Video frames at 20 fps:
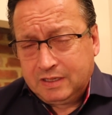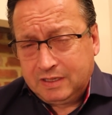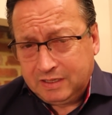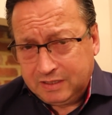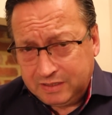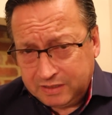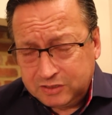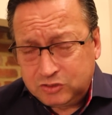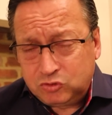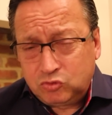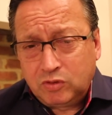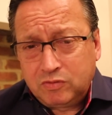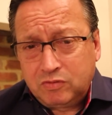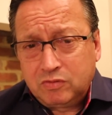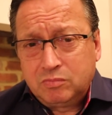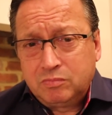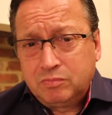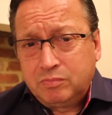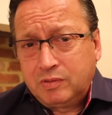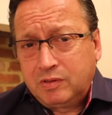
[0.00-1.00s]
it is
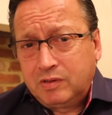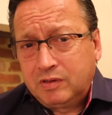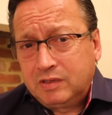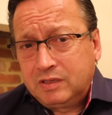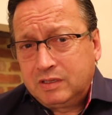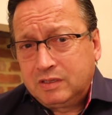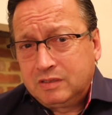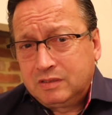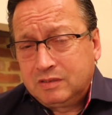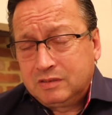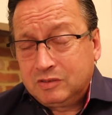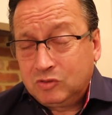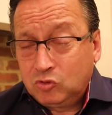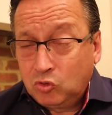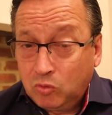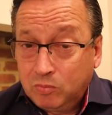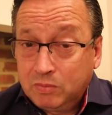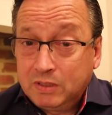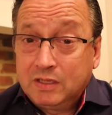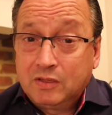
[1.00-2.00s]
driven by
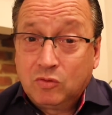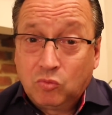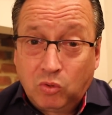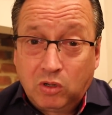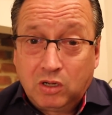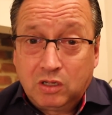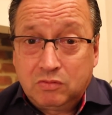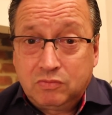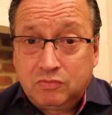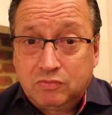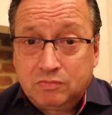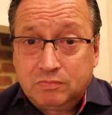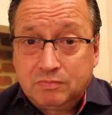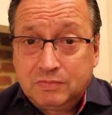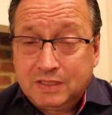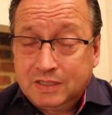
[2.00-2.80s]
normally the wife.